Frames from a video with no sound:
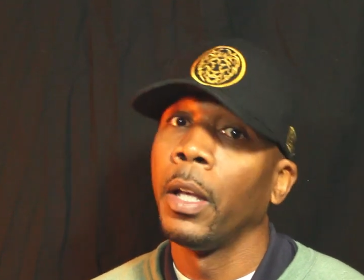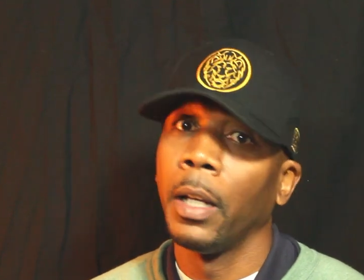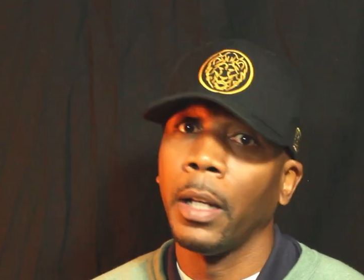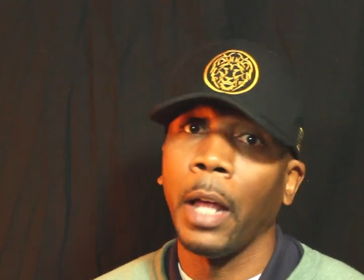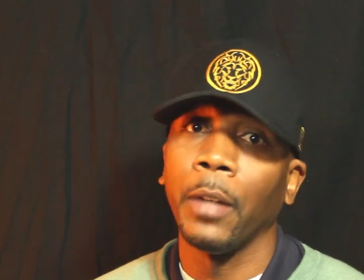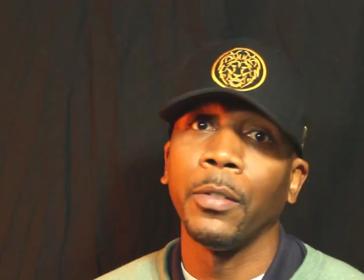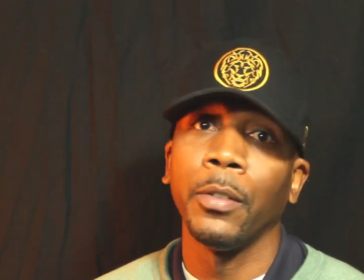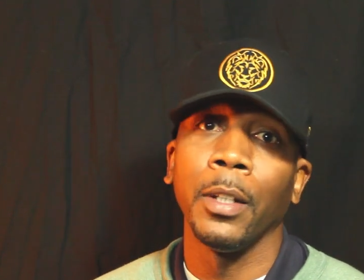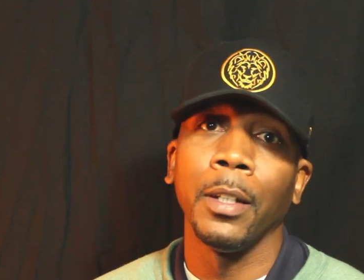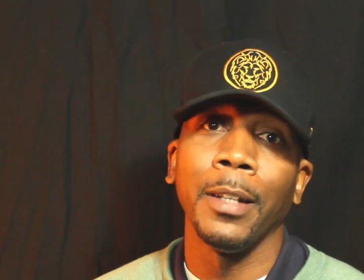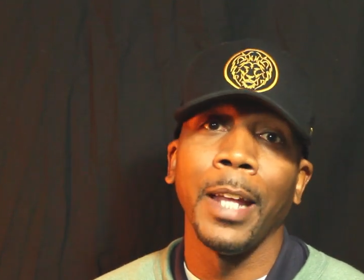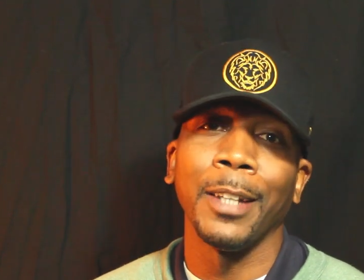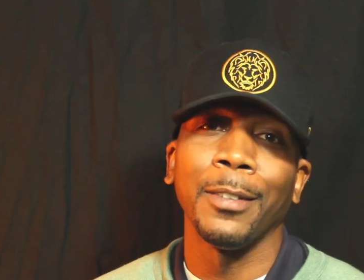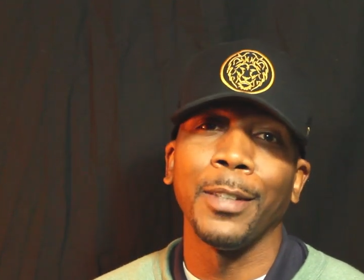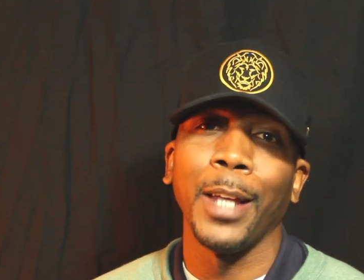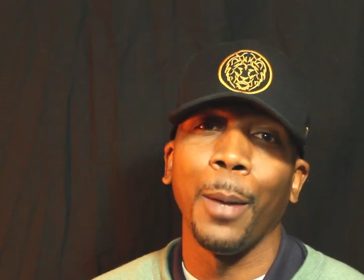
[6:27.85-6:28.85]
and I'll see you
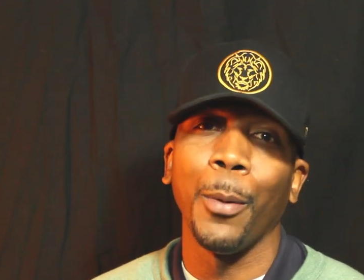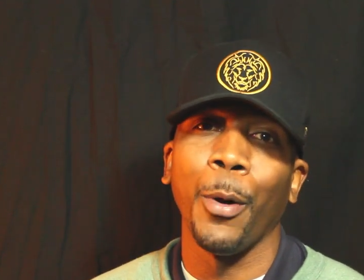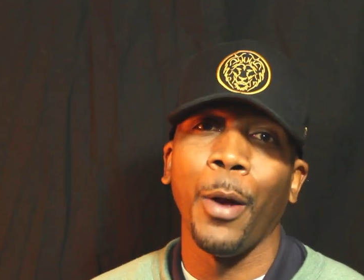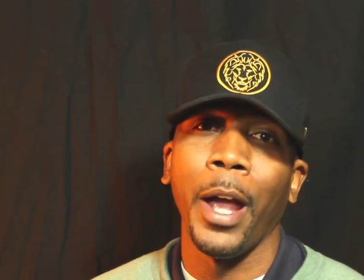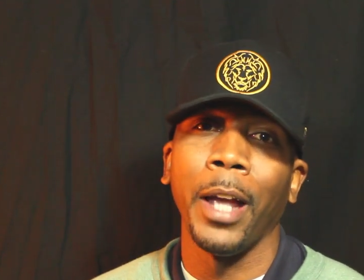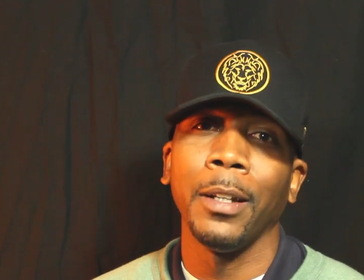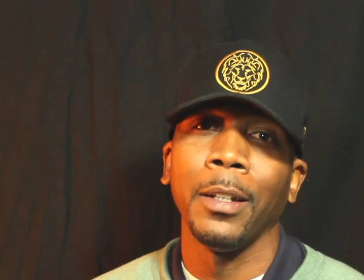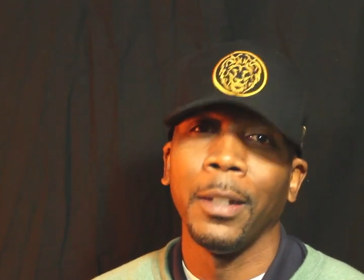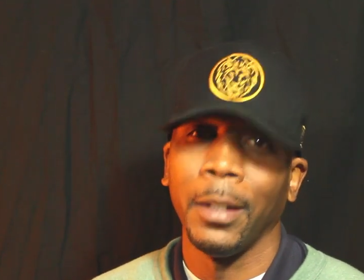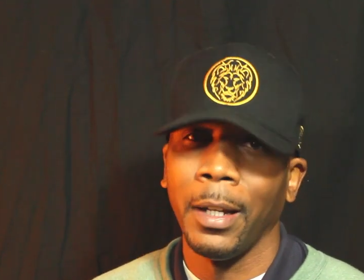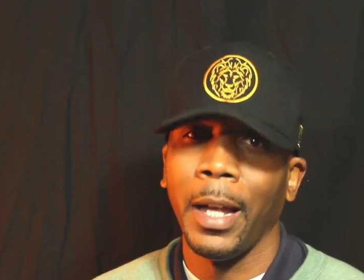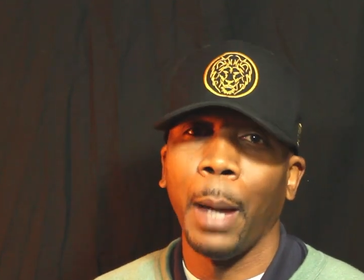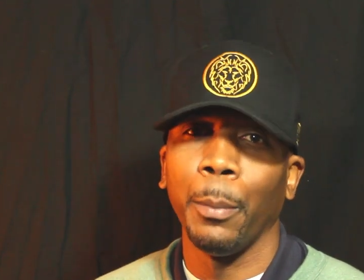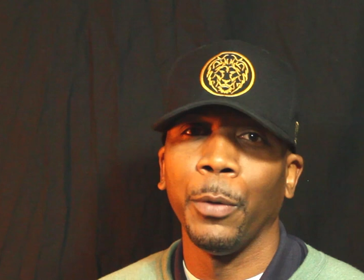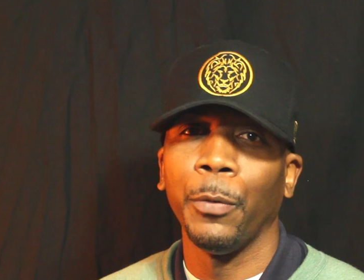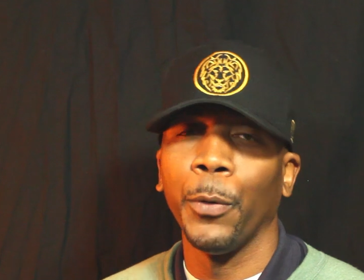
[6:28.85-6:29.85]
next time. All right?
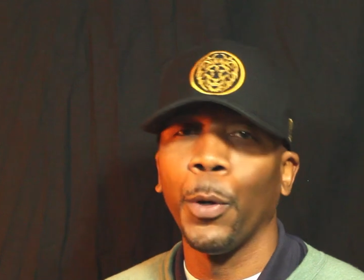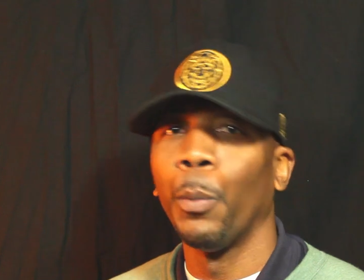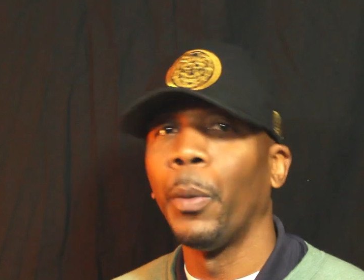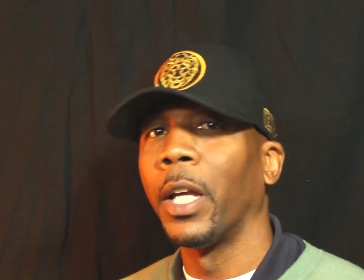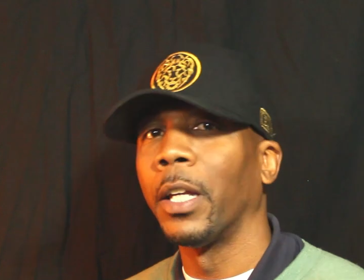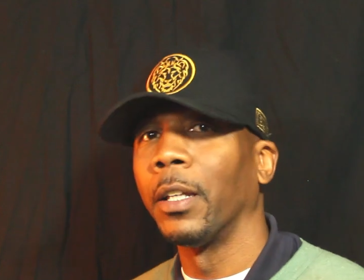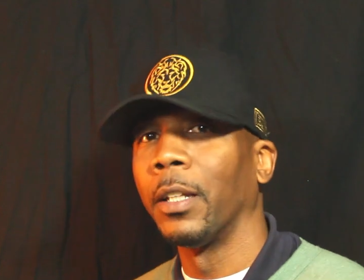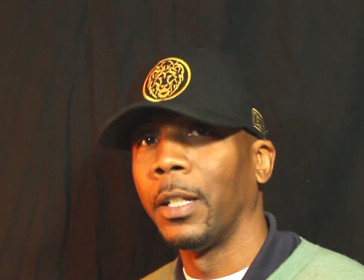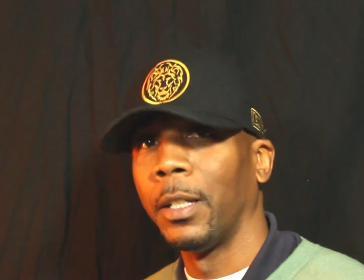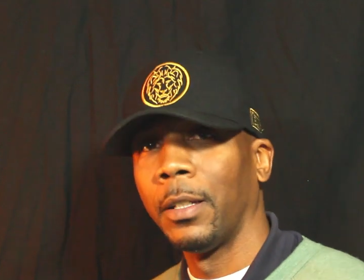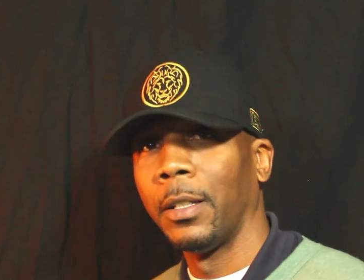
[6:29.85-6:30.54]
Happy filmmaking.